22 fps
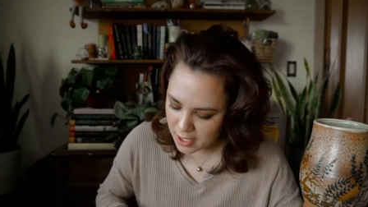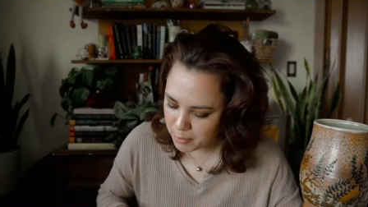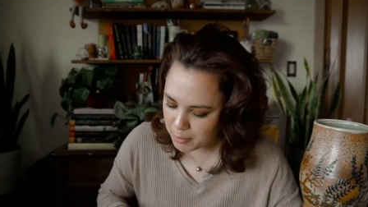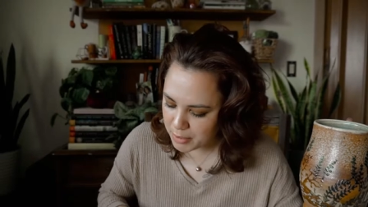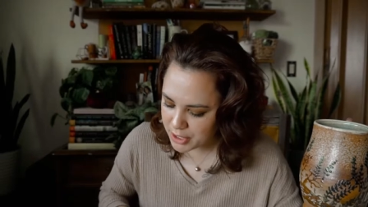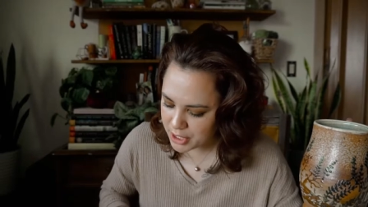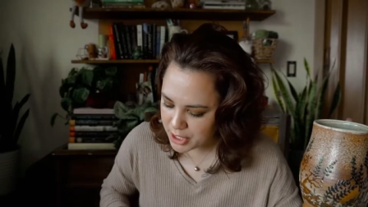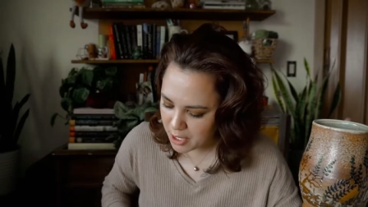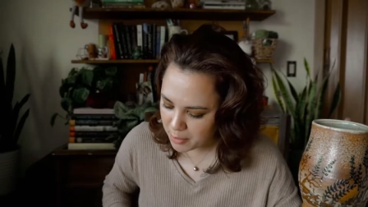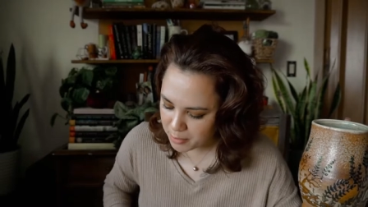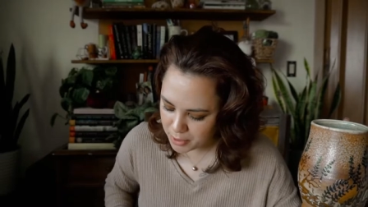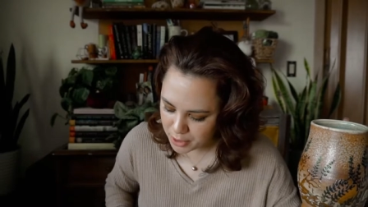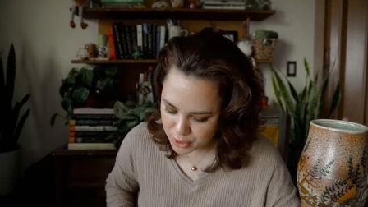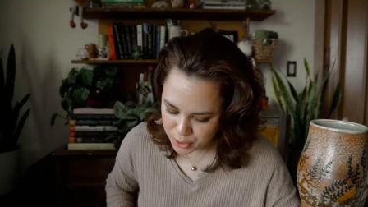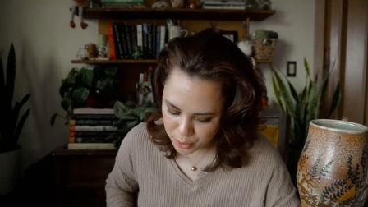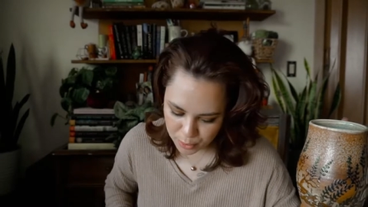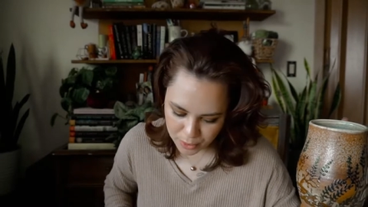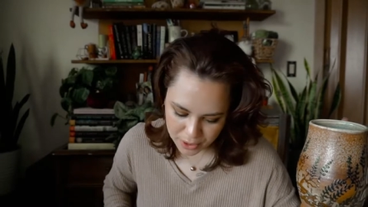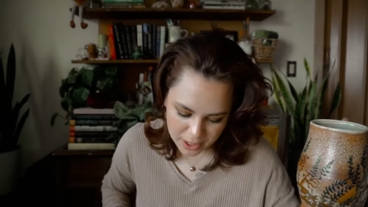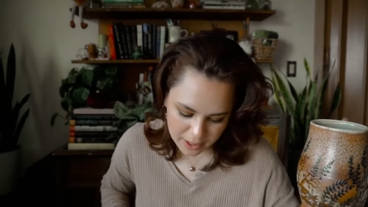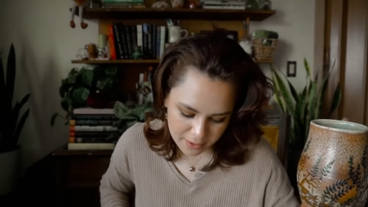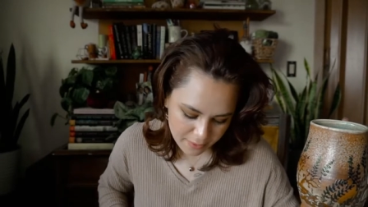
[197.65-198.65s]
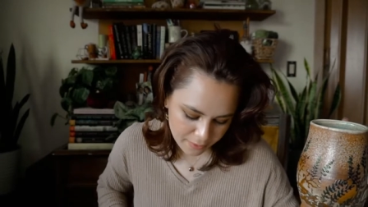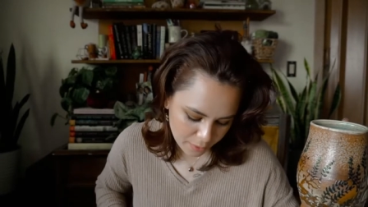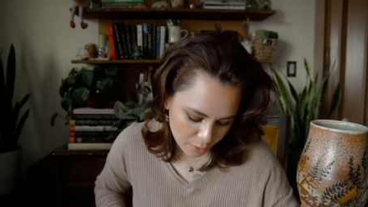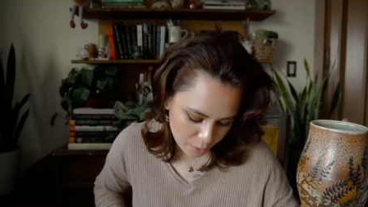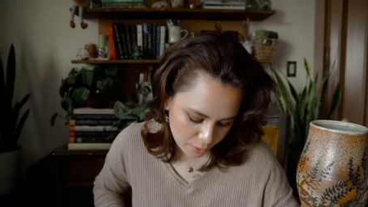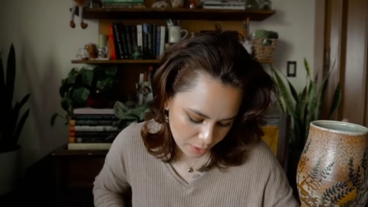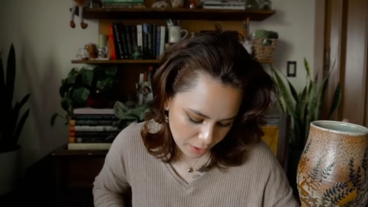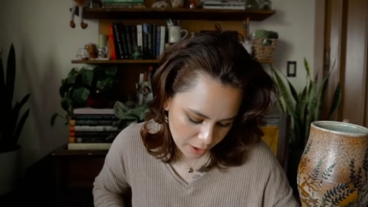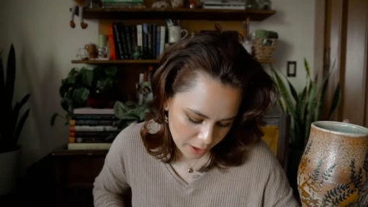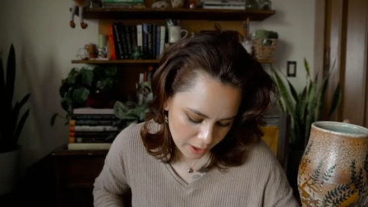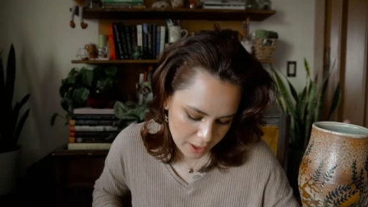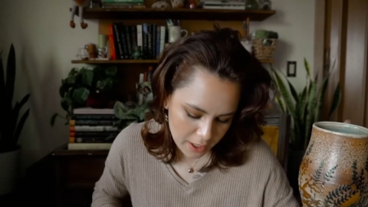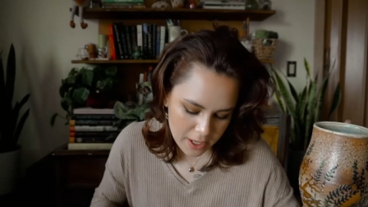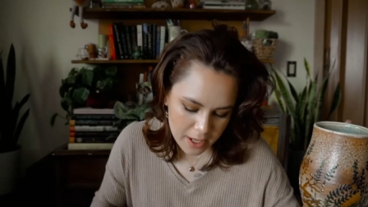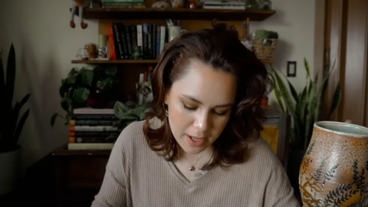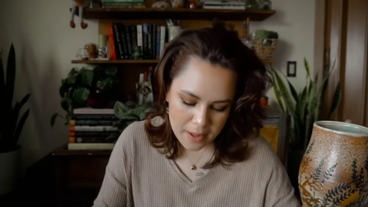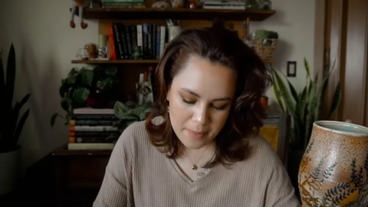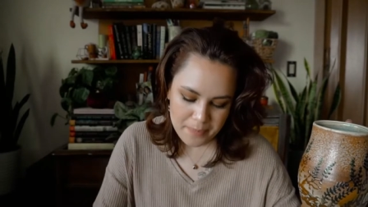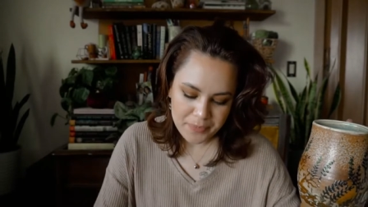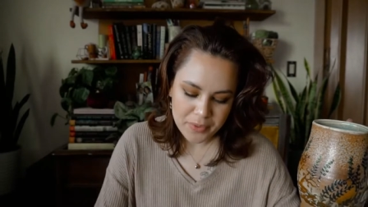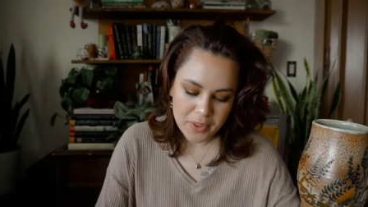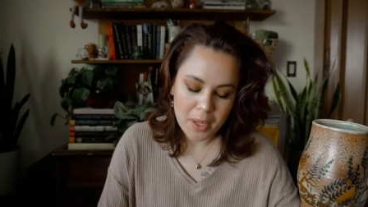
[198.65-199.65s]
I'm on chapter 24,
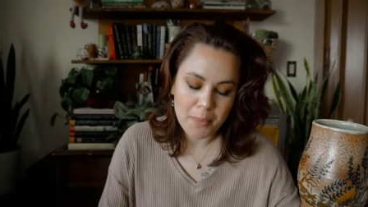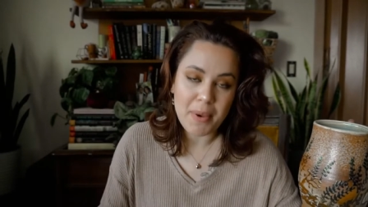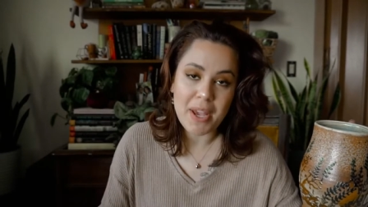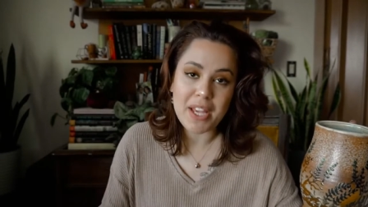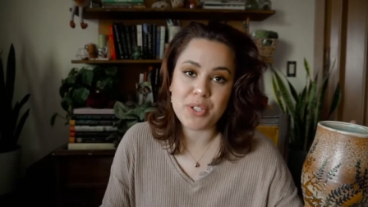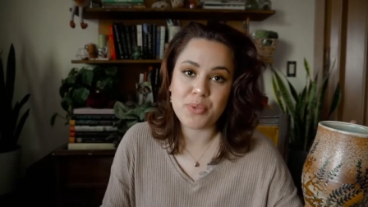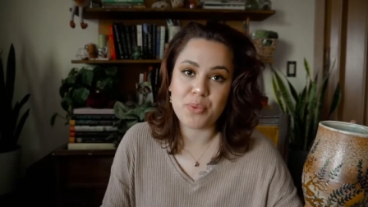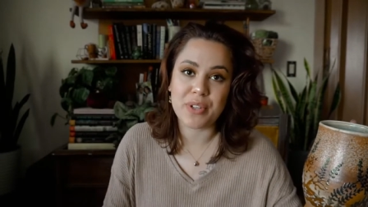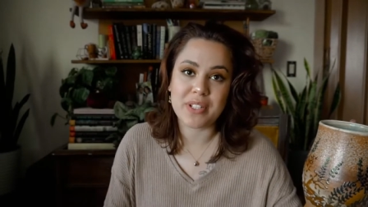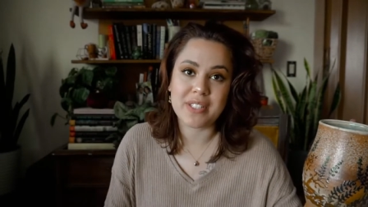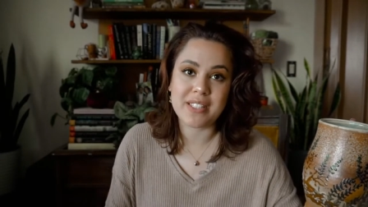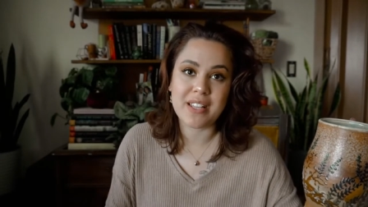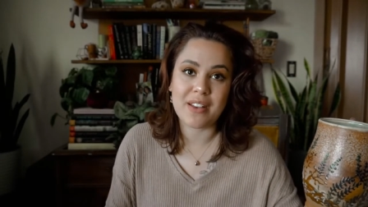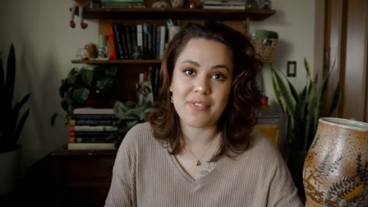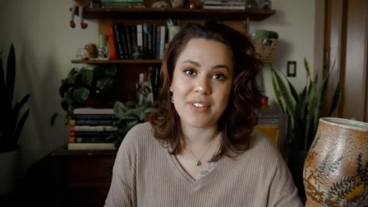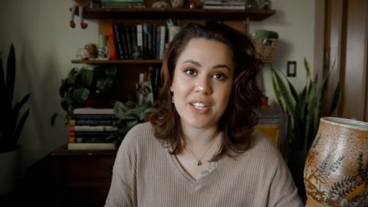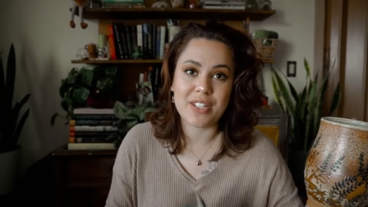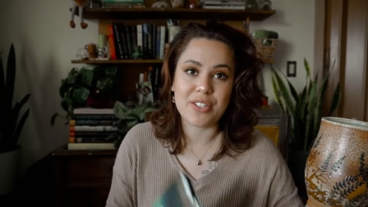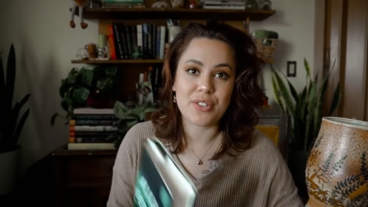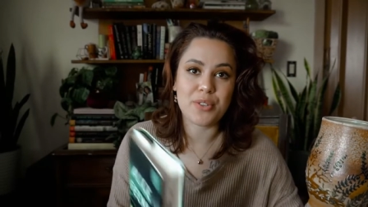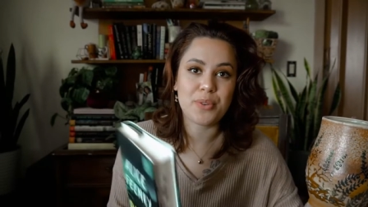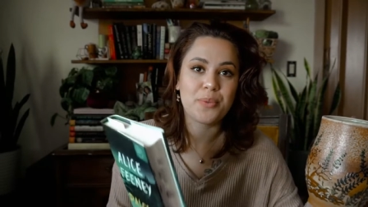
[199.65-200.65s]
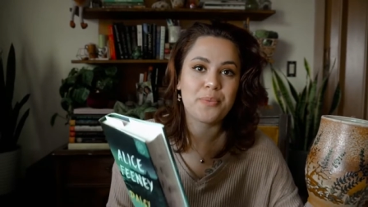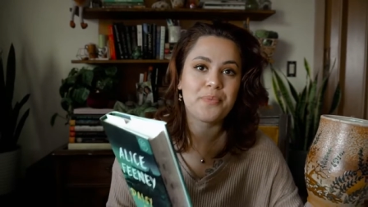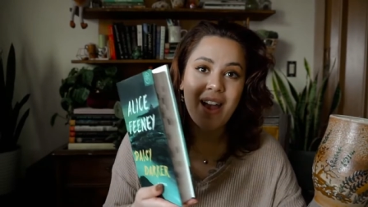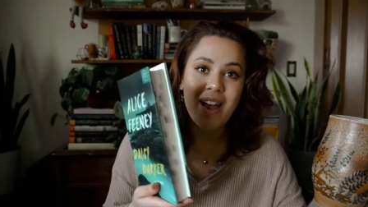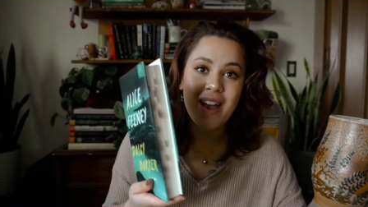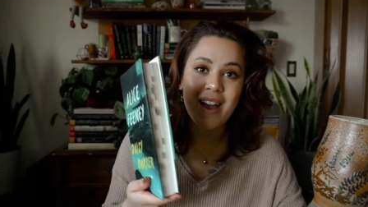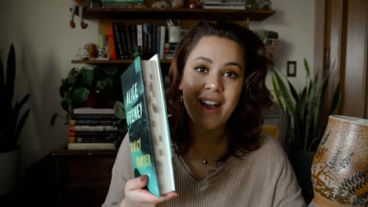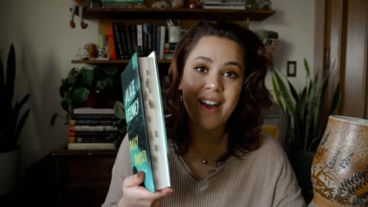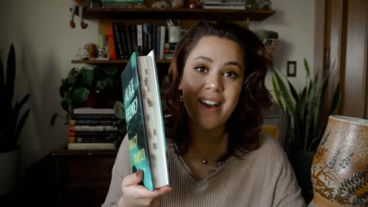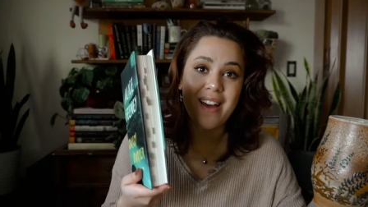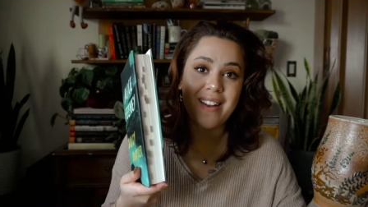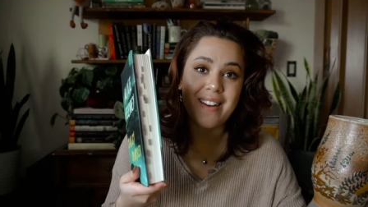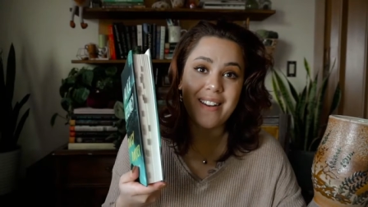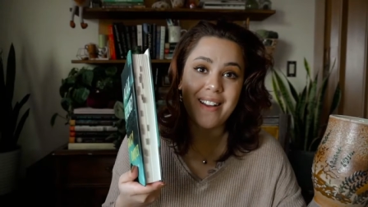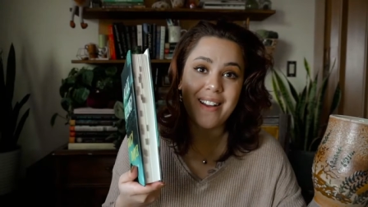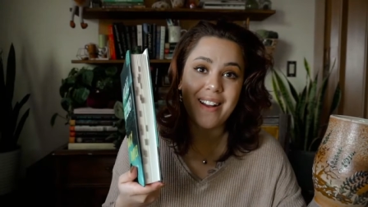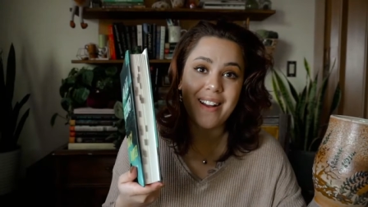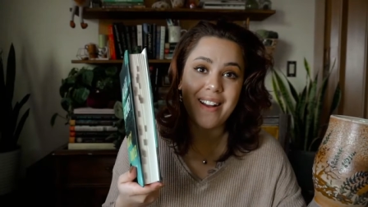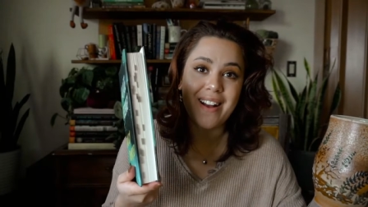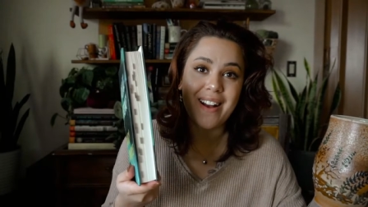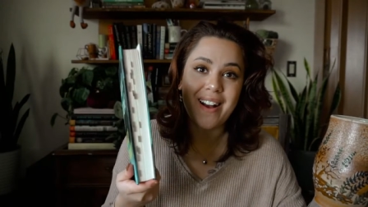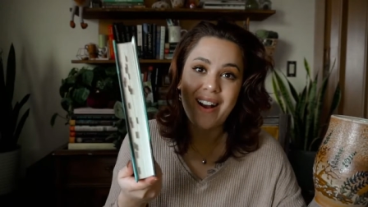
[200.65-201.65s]
page 172. And
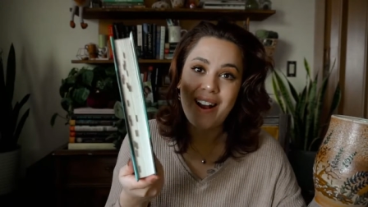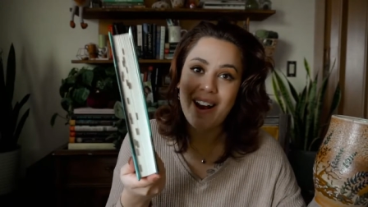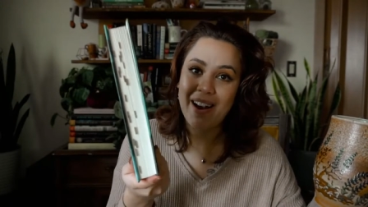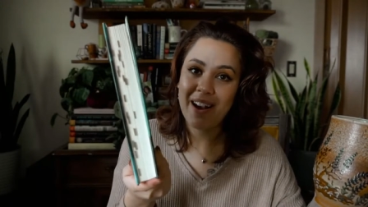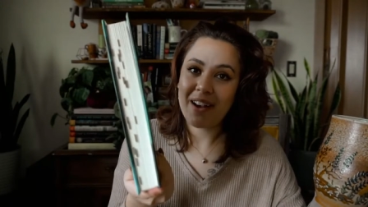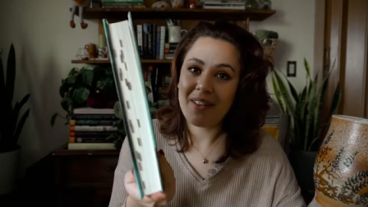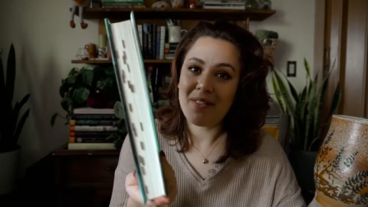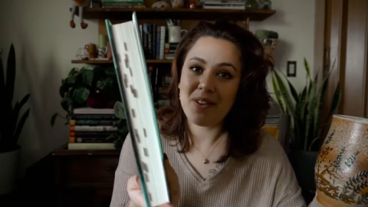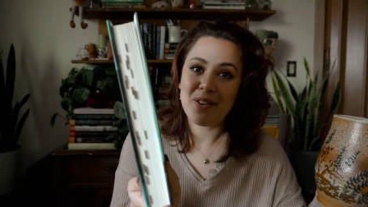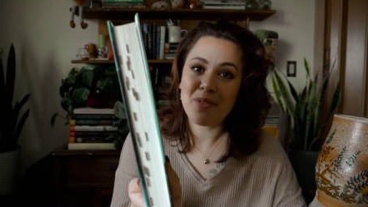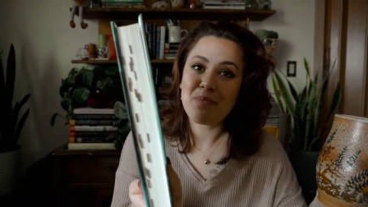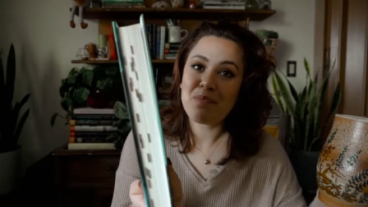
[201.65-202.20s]
I have